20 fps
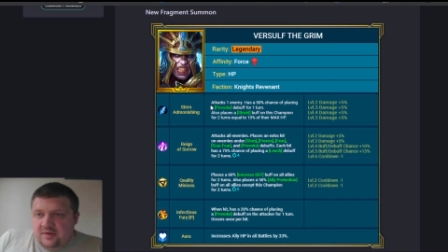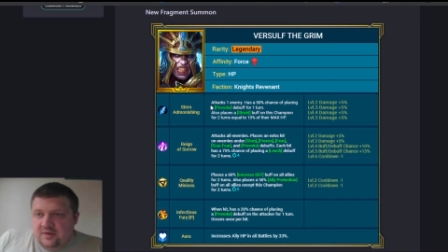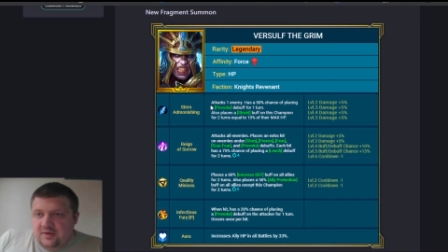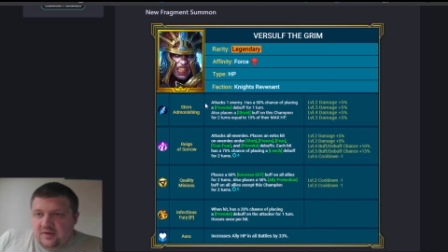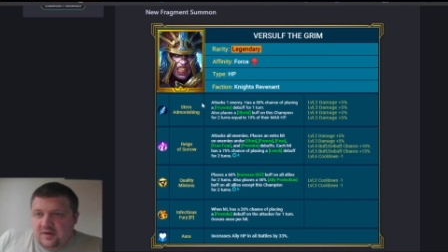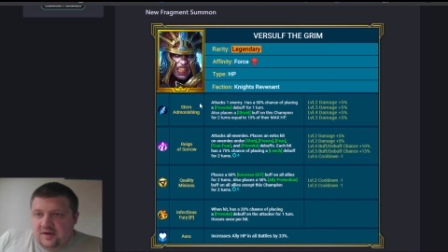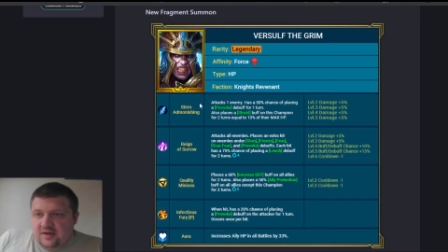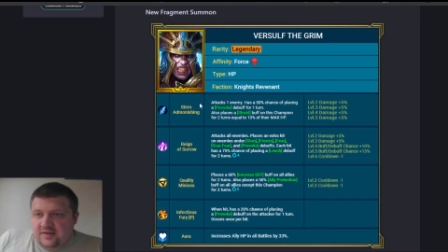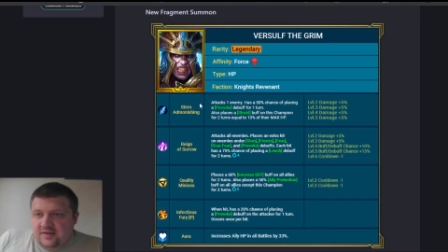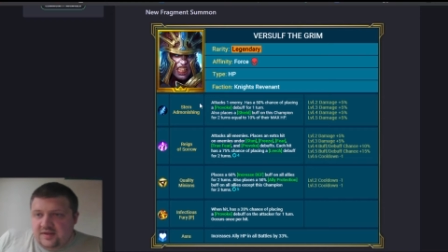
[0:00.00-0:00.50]

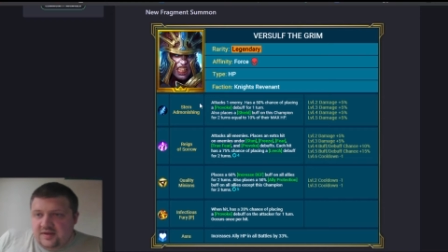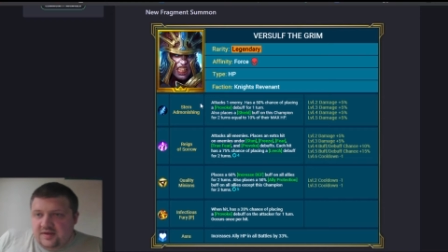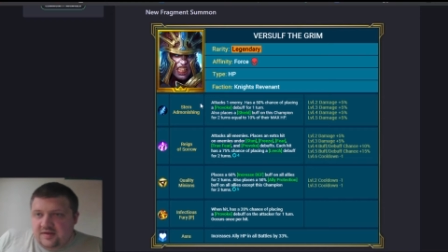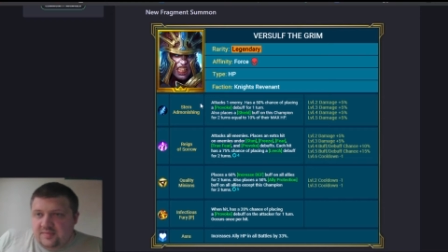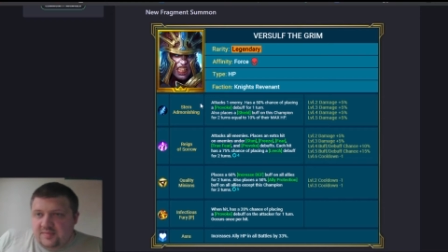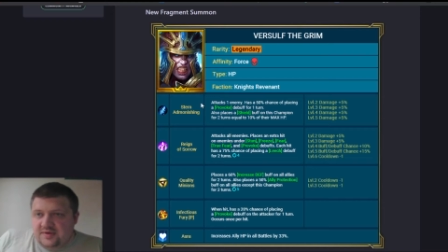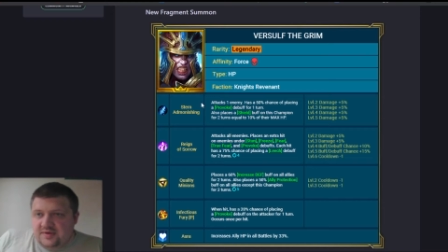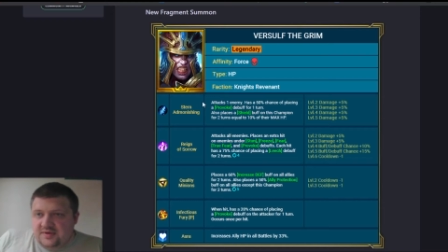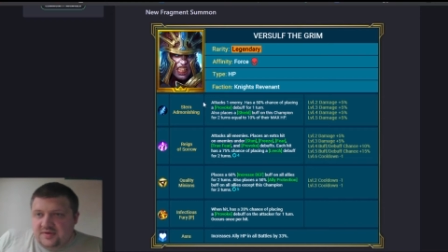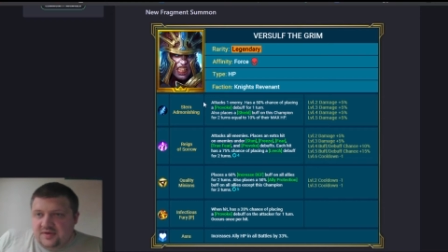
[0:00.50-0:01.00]
I think
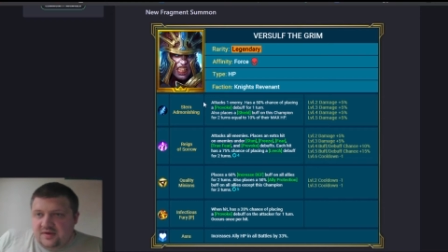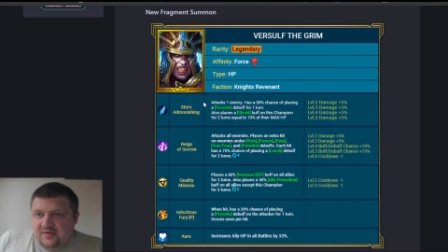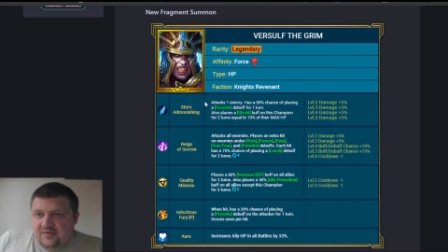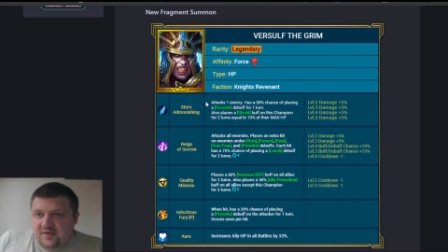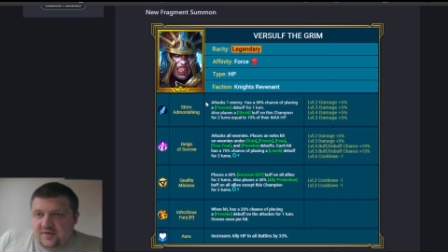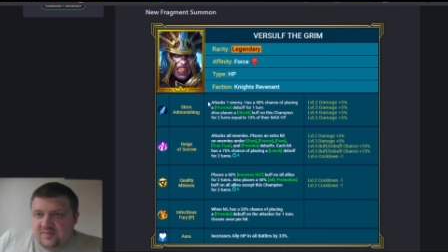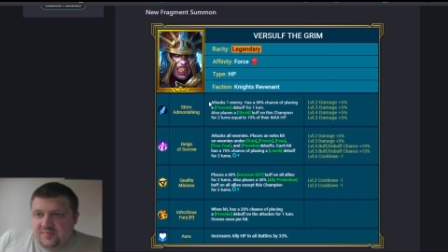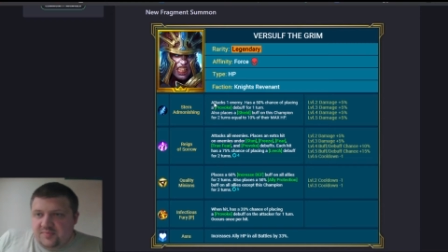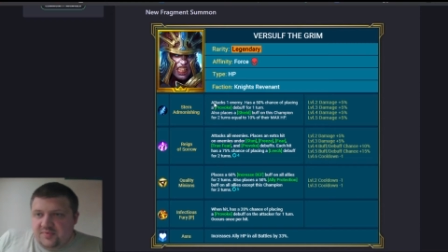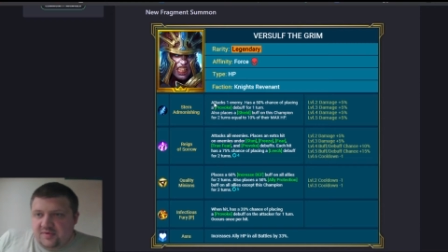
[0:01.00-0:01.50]
myself, I
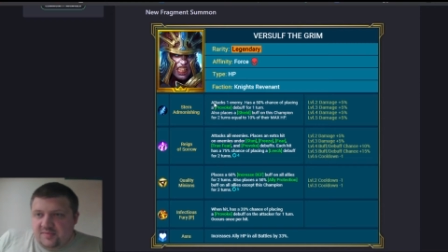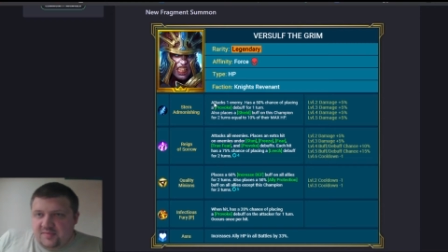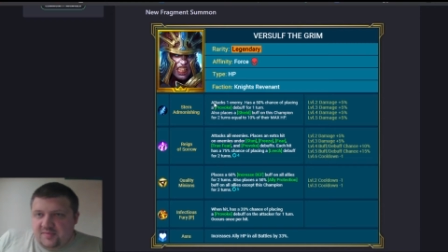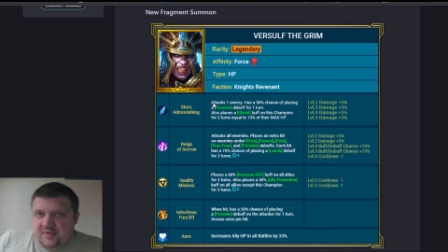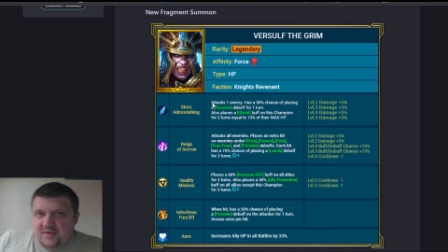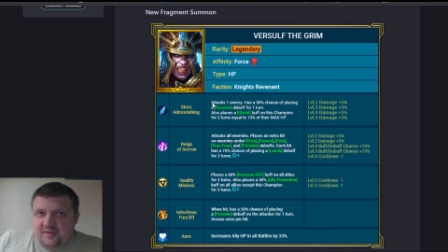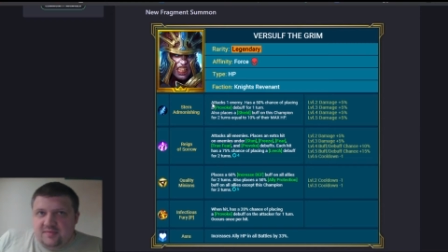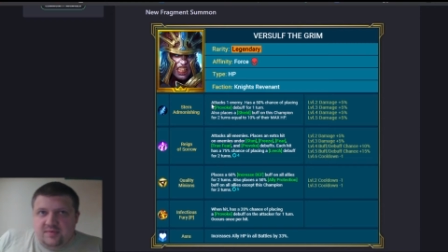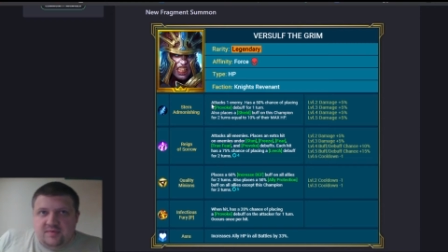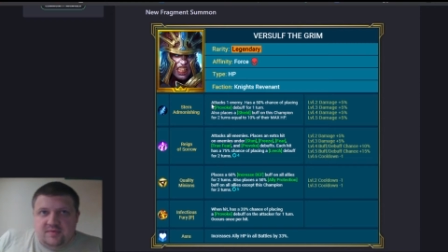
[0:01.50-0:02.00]
probably
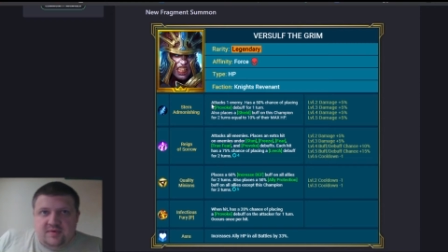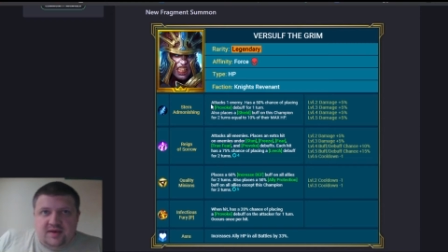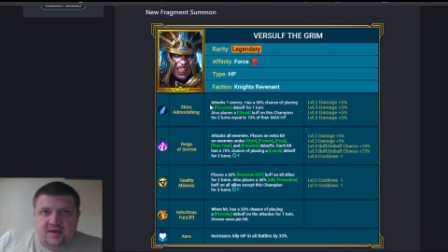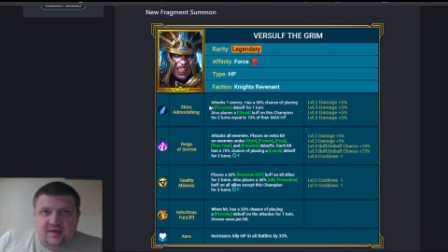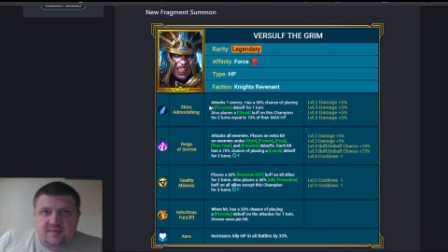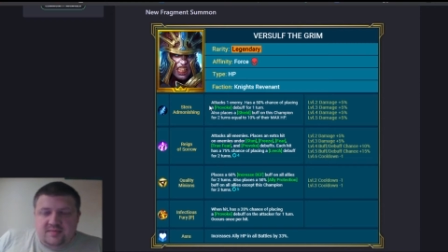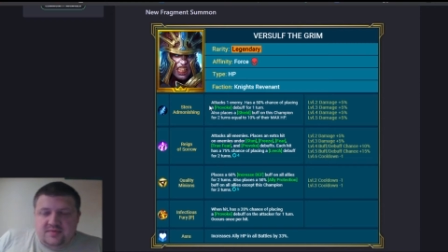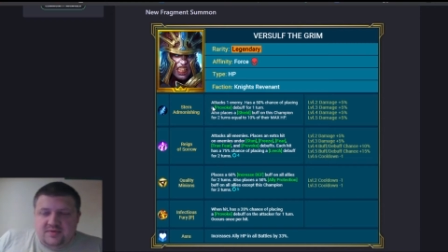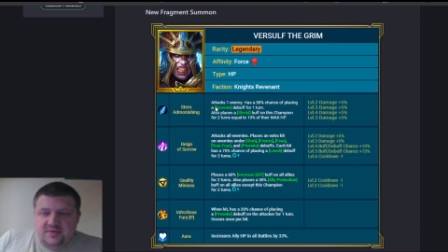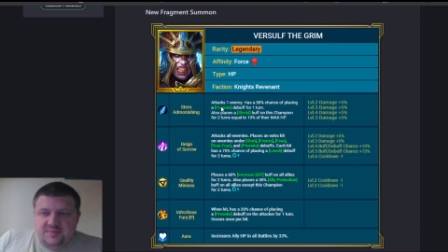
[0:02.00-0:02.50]
will get him
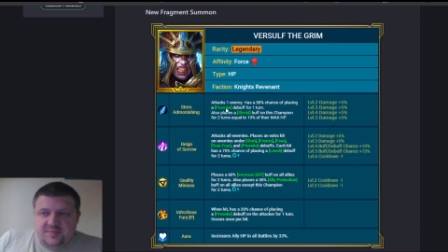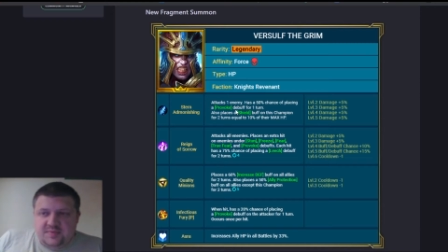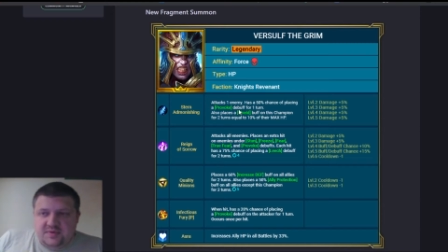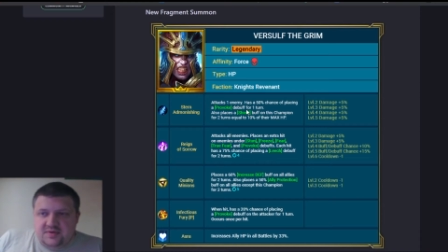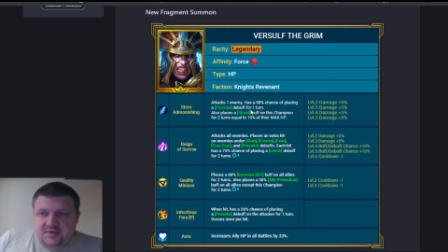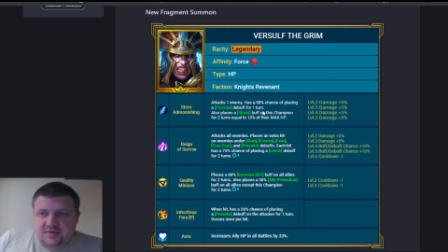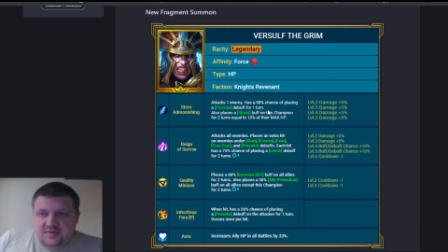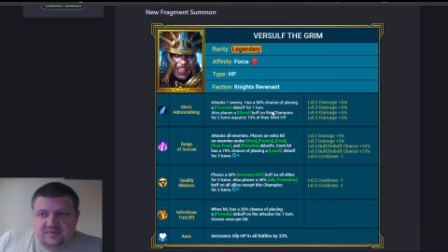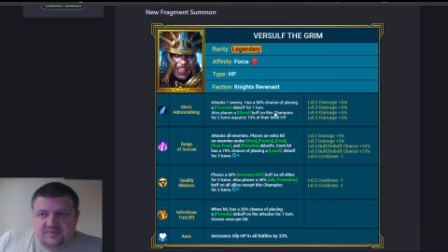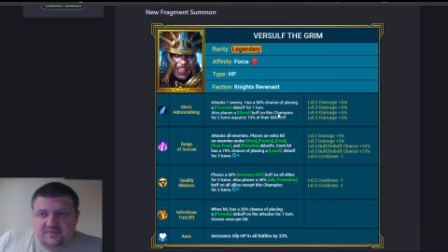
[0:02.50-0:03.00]
just
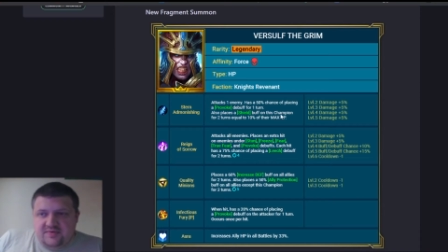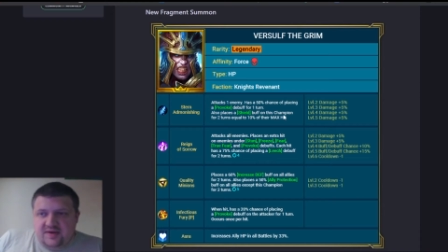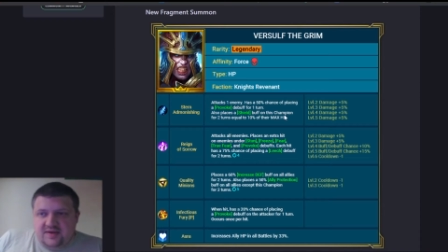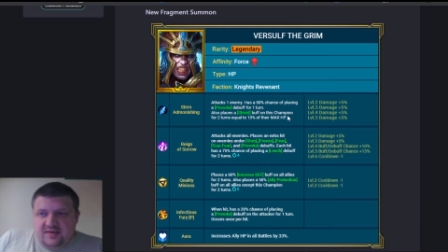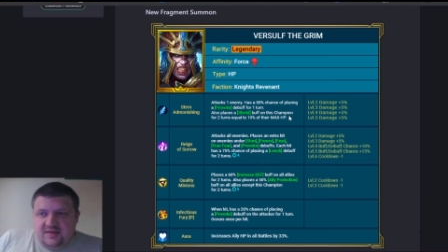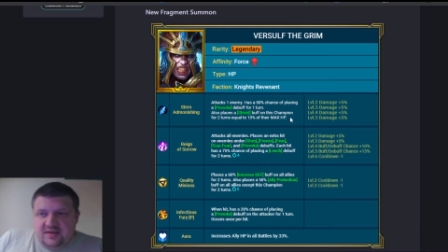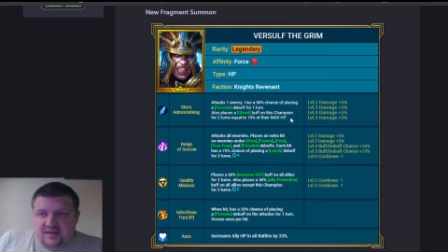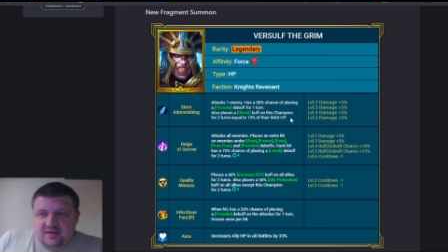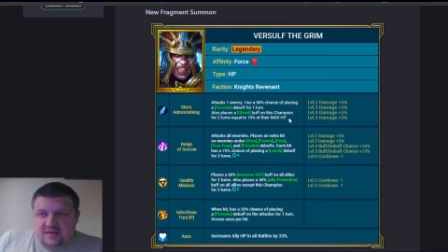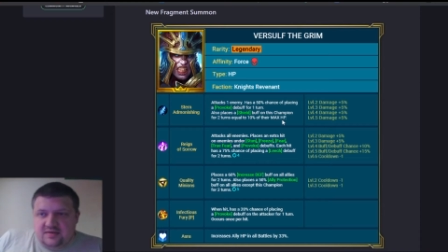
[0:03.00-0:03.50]
because of the fact
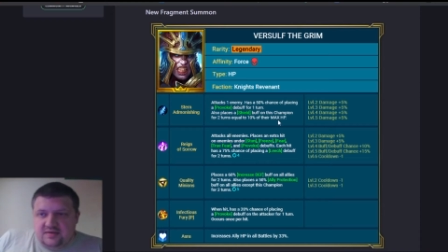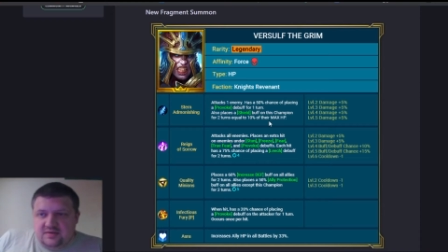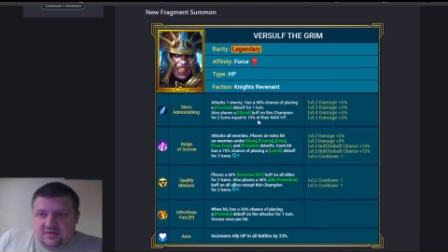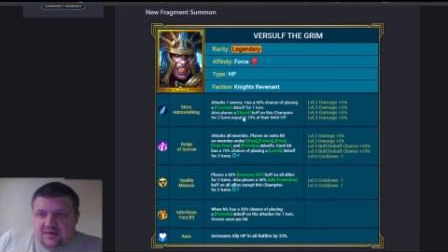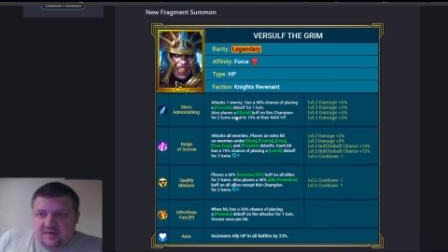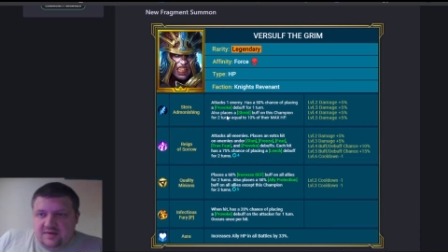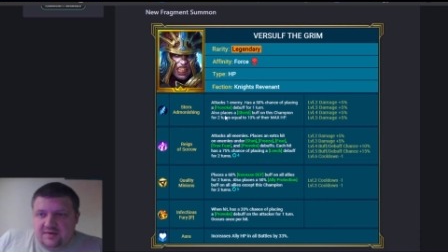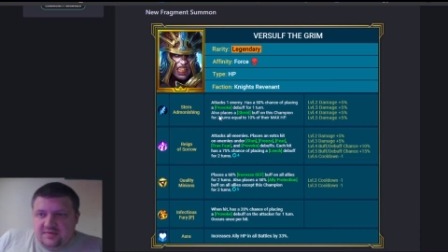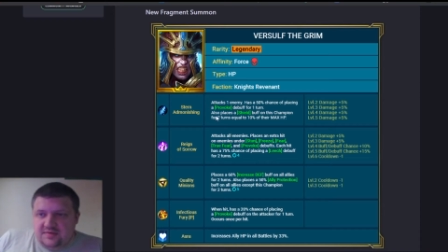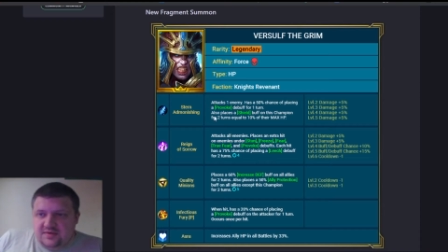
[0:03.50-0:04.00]
he can
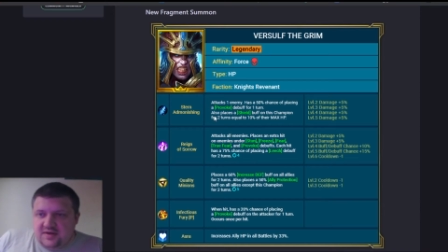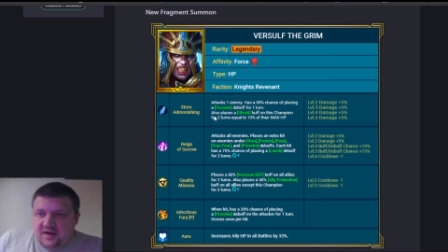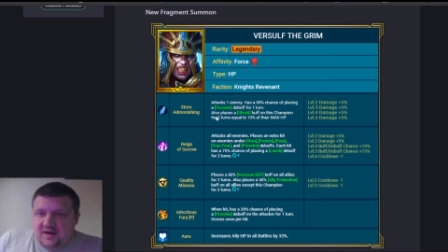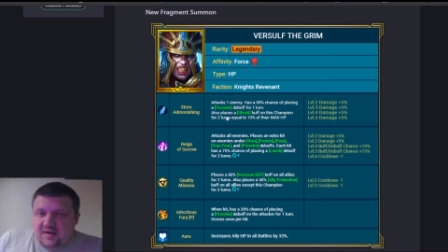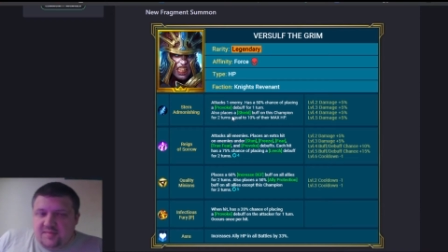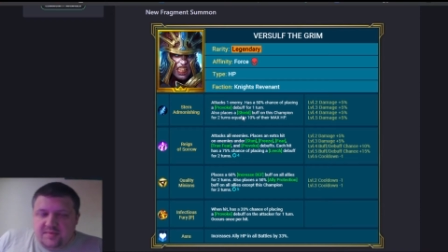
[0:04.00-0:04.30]
solo Scarab,